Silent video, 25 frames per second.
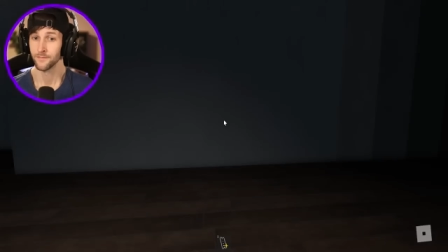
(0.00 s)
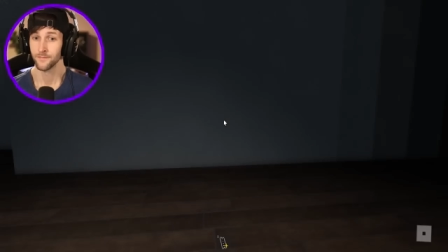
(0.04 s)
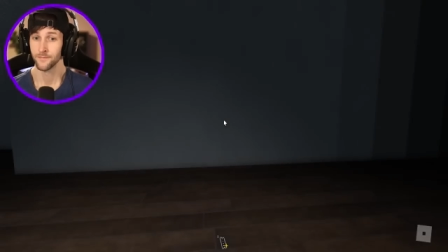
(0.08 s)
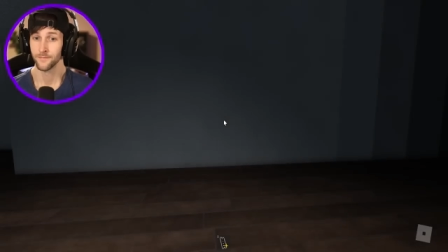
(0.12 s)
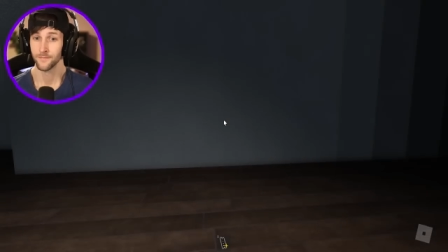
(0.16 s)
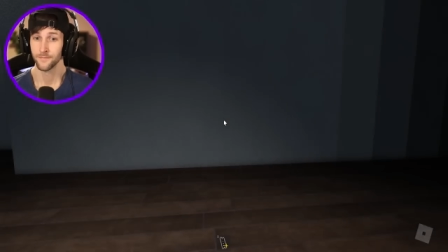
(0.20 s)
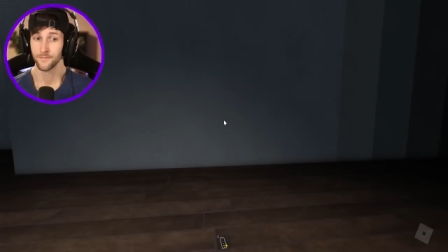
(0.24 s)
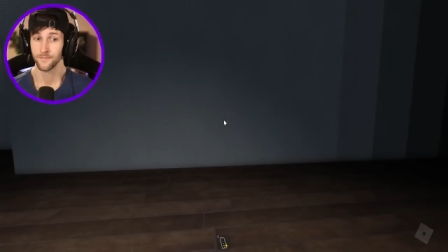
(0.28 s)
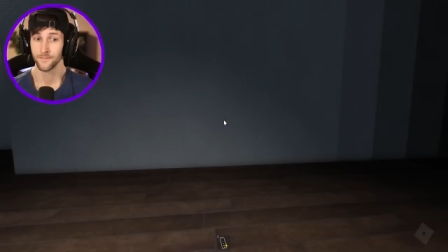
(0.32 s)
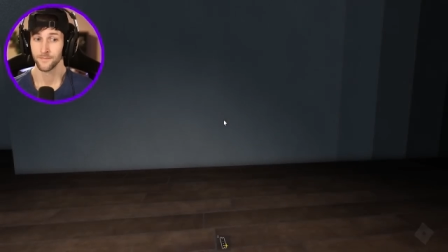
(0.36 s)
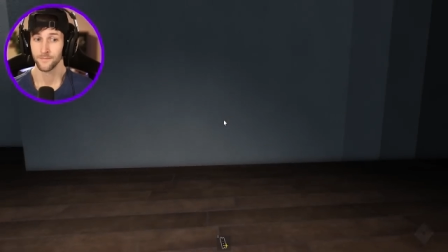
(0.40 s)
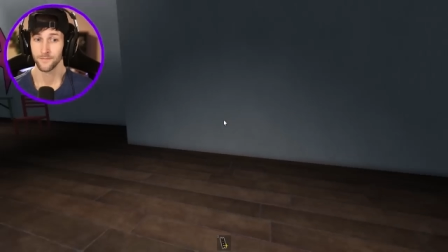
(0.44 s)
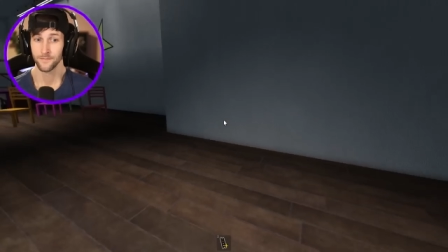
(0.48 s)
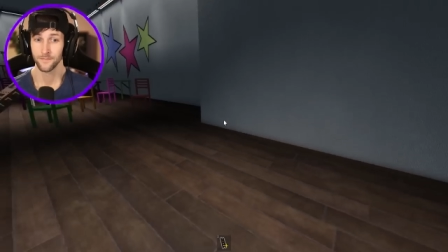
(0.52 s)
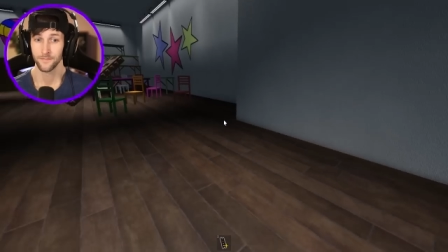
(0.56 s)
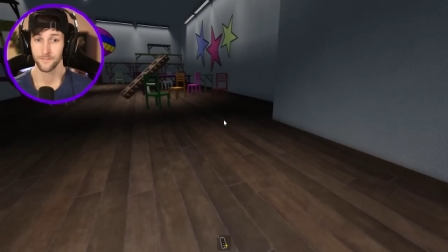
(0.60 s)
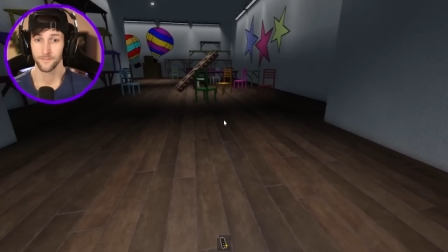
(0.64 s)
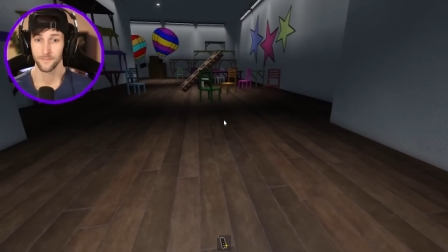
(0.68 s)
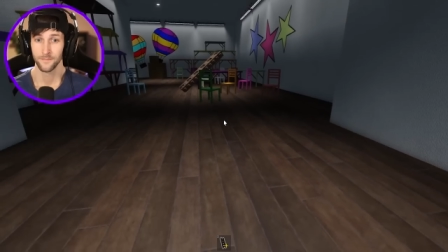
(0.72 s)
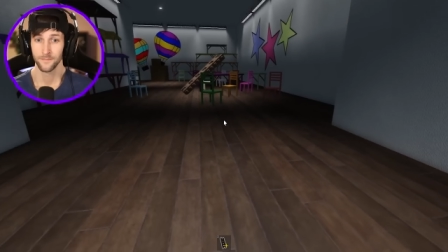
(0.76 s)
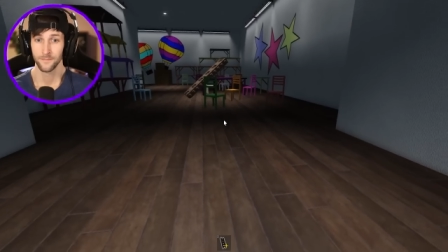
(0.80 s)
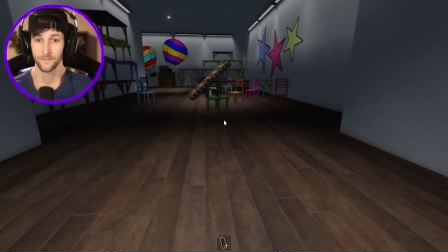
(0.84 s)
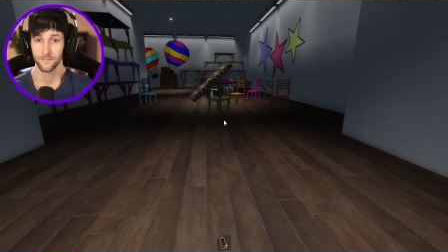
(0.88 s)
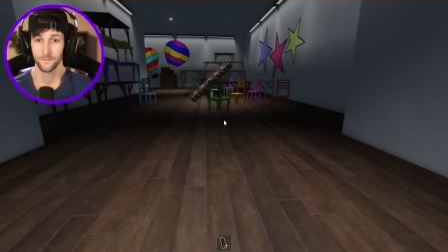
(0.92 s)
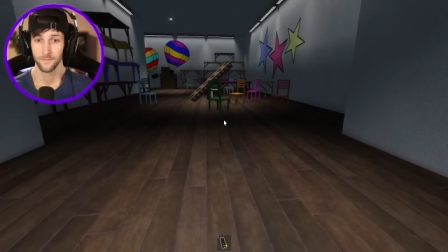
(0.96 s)
very
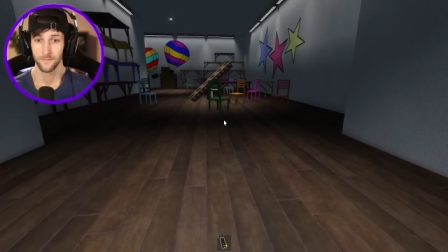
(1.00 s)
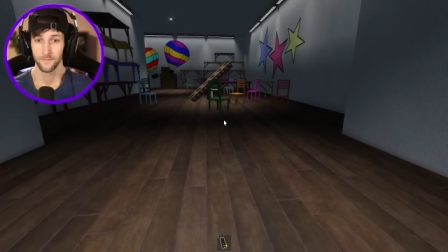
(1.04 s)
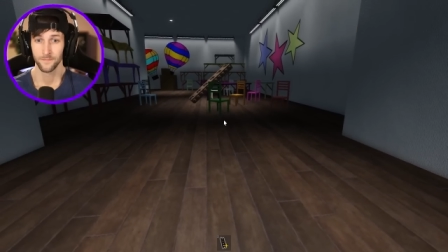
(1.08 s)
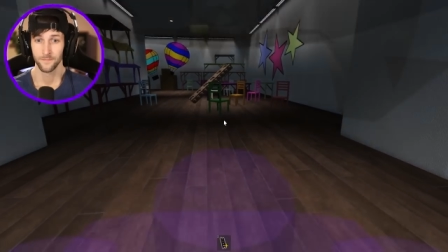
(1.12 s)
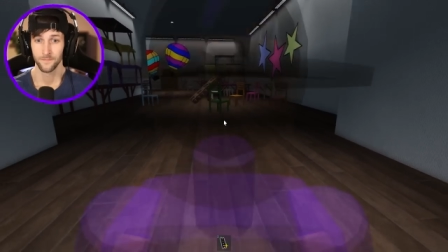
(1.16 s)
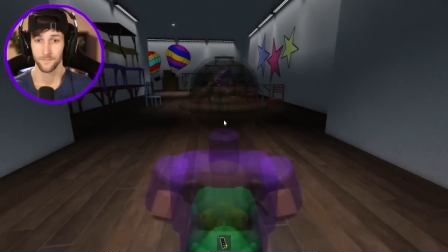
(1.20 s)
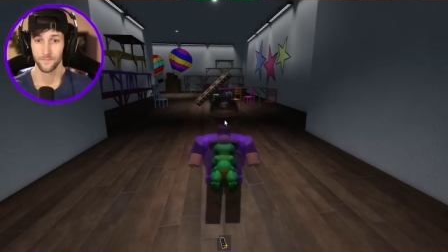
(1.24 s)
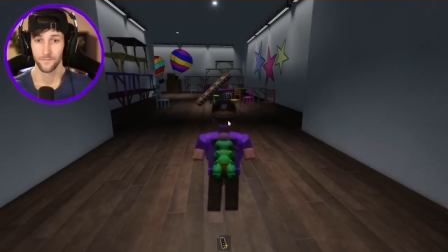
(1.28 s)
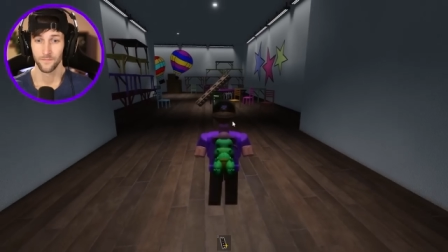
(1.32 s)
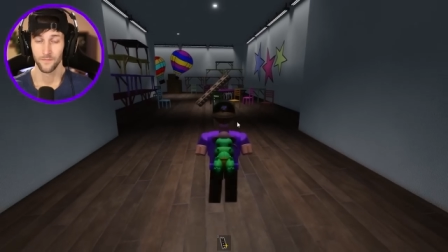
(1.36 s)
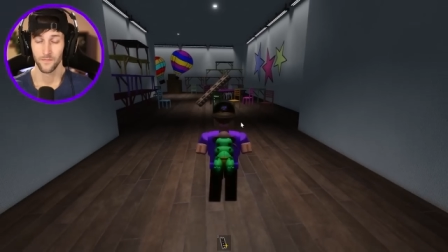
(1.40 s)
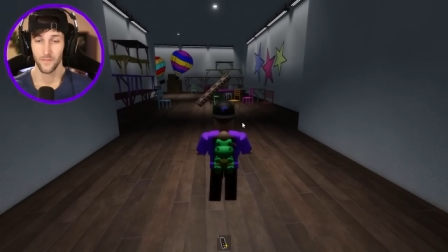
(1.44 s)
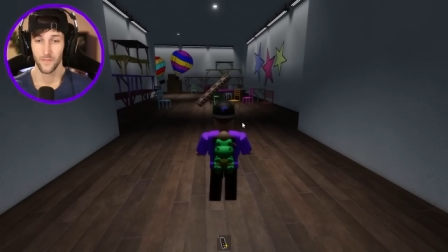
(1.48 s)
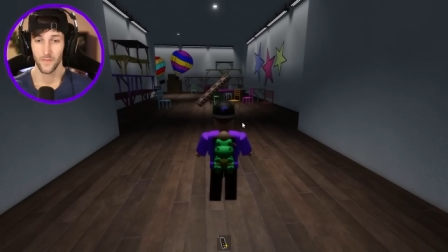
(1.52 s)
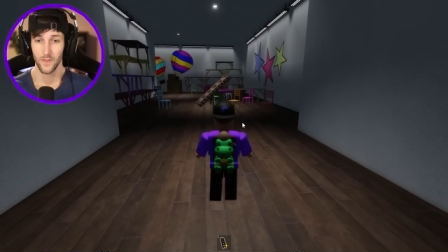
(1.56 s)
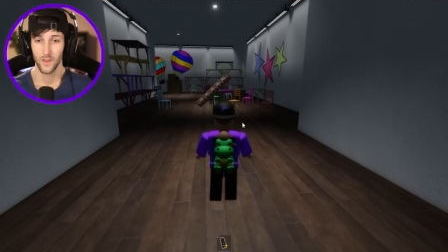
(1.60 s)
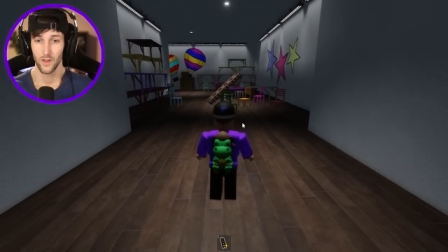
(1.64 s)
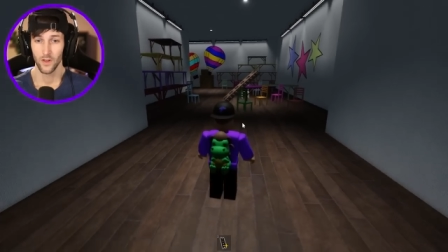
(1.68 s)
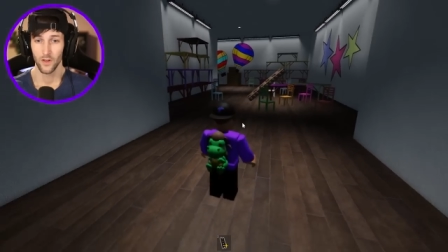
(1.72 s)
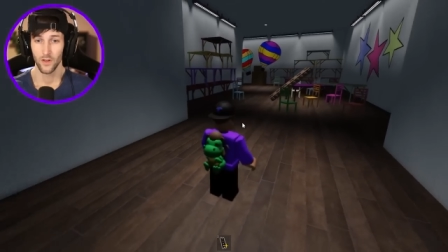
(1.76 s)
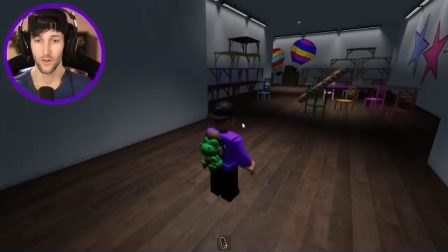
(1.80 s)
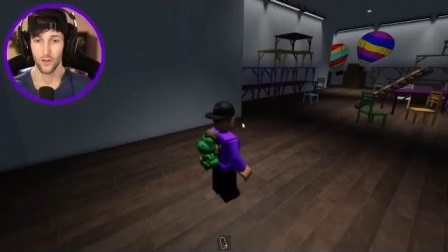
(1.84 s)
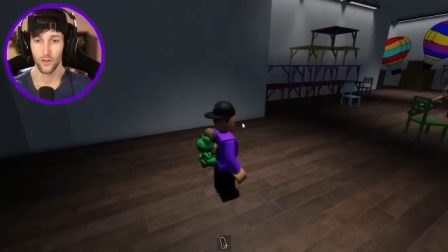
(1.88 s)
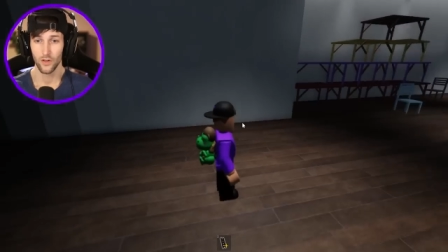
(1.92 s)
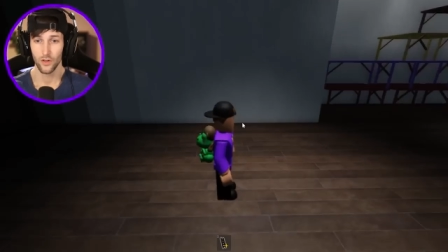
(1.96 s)
careful.
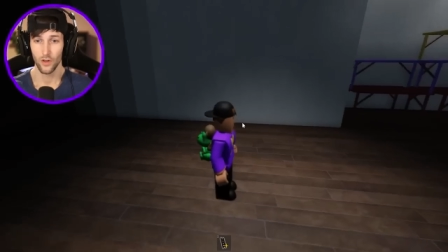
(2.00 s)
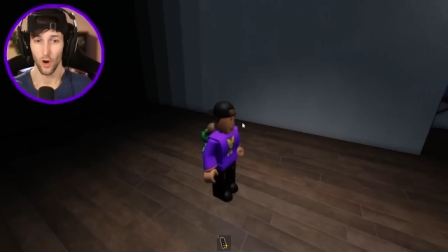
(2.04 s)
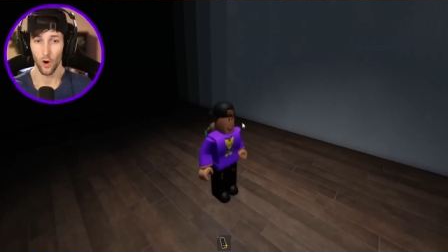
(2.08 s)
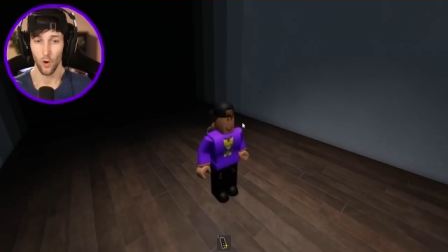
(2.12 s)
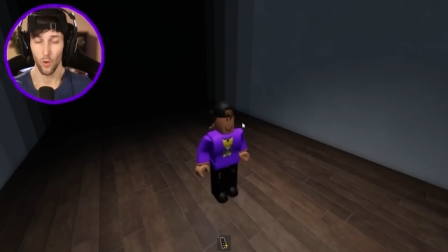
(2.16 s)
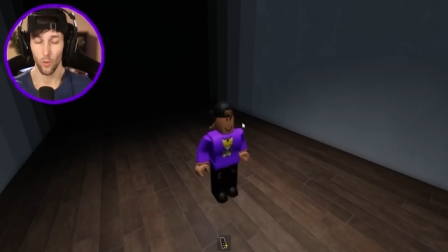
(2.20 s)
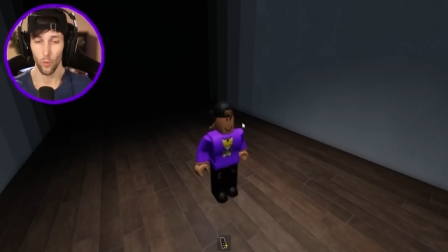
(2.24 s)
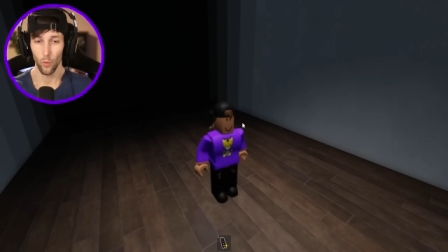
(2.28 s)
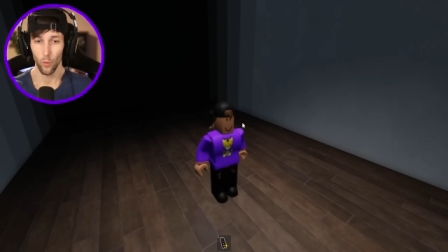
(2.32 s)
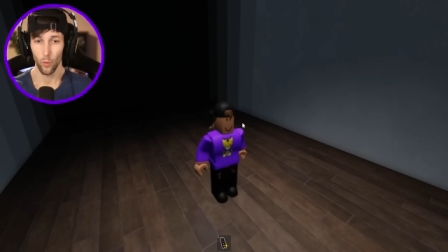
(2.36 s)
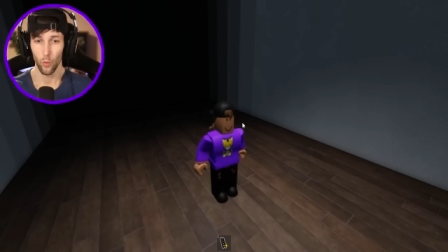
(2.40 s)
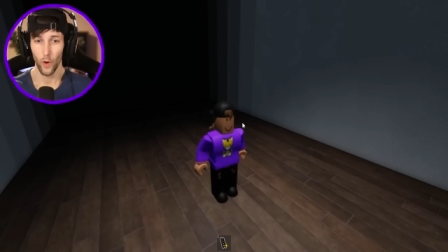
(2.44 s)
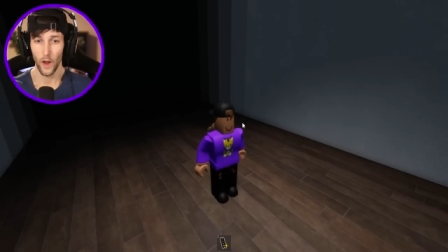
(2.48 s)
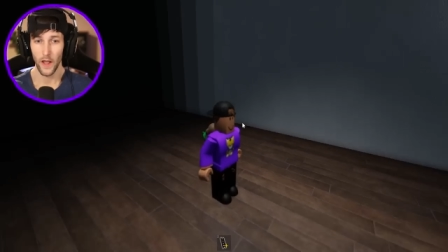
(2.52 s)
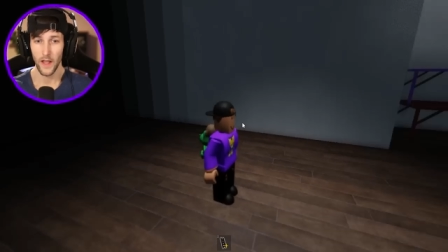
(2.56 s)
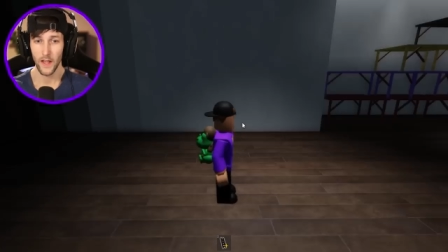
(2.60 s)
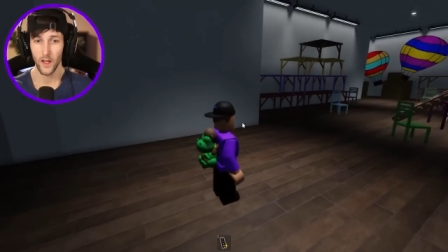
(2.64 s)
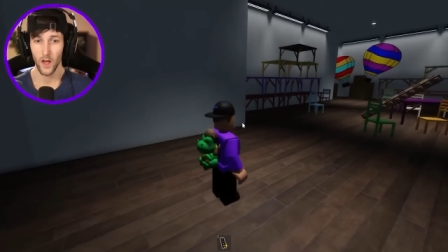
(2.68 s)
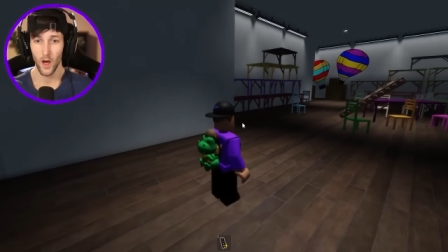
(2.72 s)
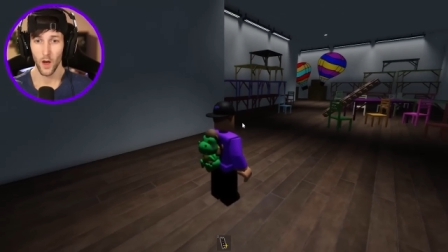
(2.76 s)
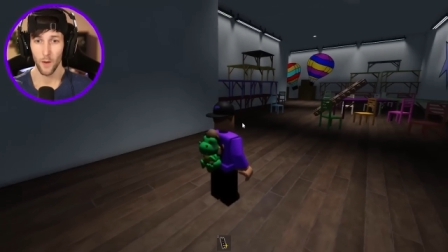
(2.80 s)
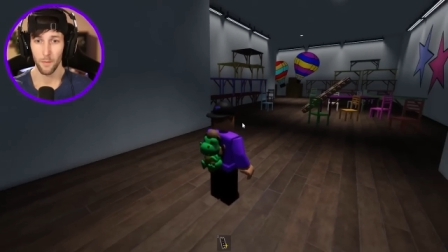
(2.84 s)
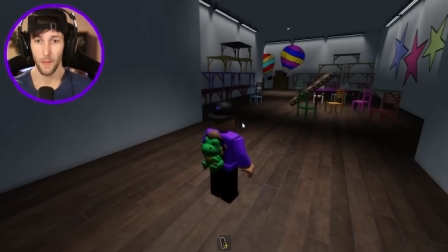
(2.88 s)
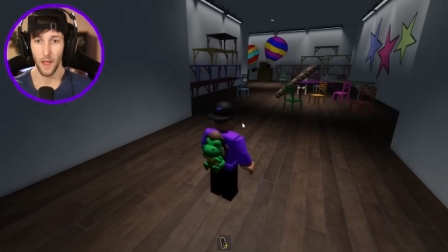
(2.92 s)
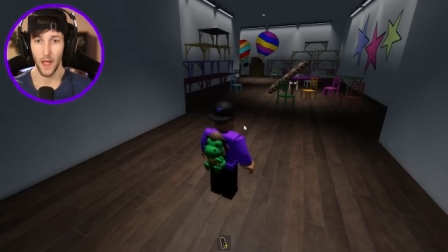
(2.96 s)
Don't
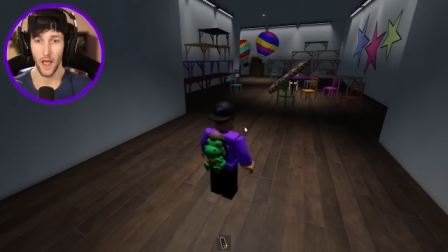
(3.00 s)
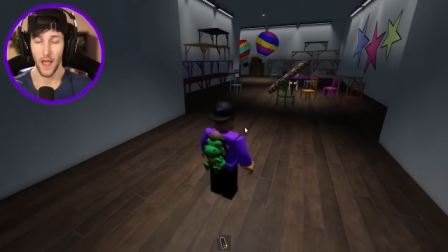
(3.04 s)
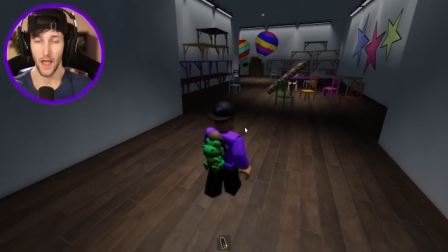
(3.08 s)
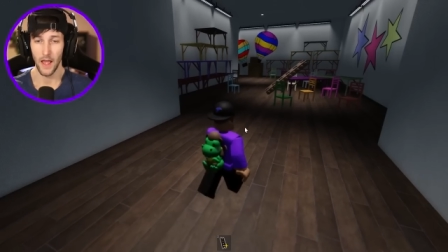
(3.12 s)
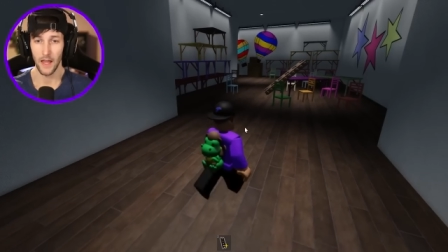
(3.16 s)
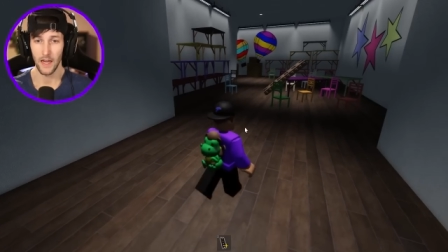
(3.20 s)
wake up